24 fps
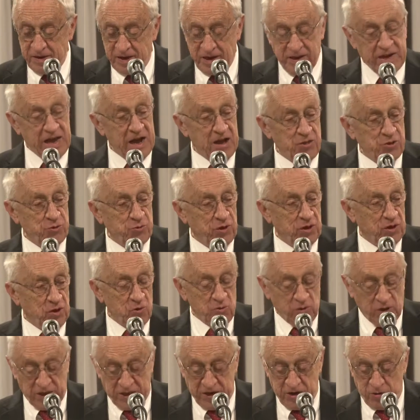and now they're a
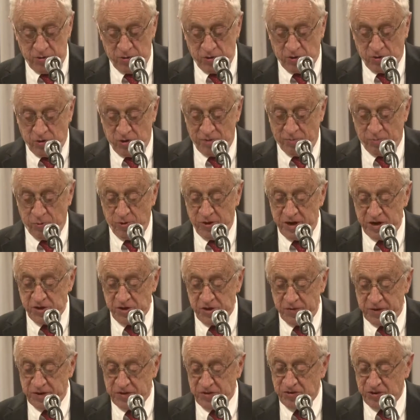locally owned
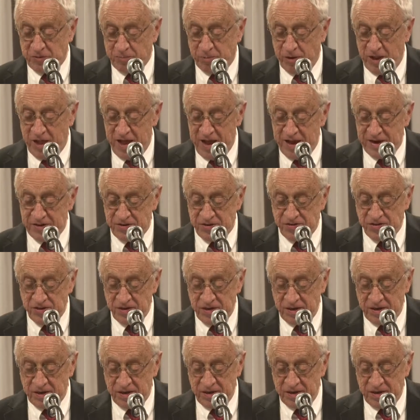corporation that supplies